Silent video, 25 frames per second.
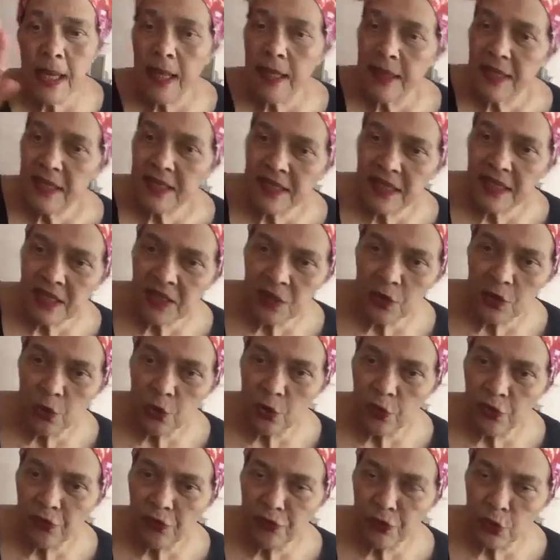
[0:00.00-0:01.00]
this is,
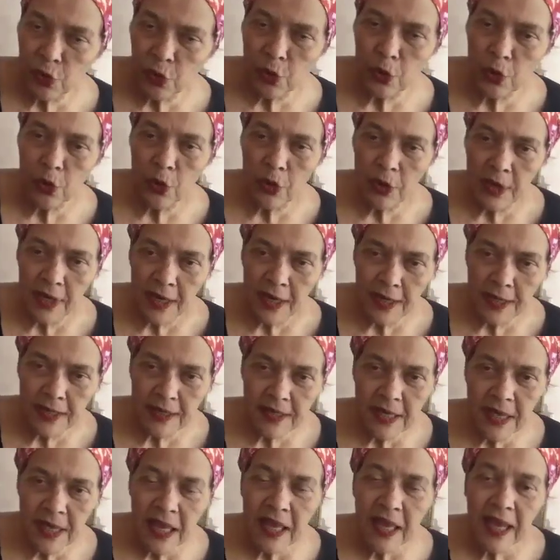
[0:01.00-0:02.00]
for the
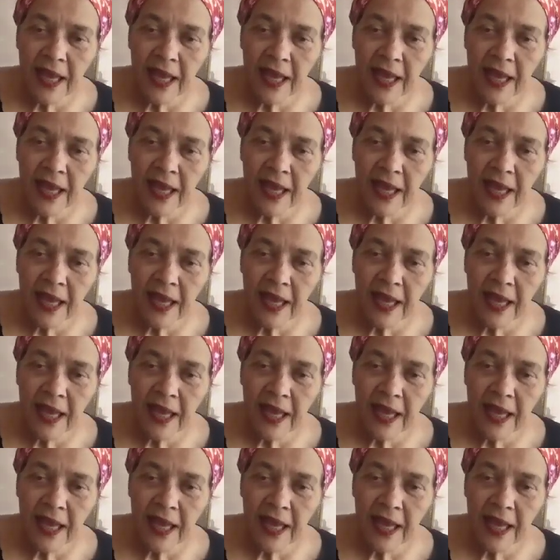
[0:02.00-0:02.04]
colonized.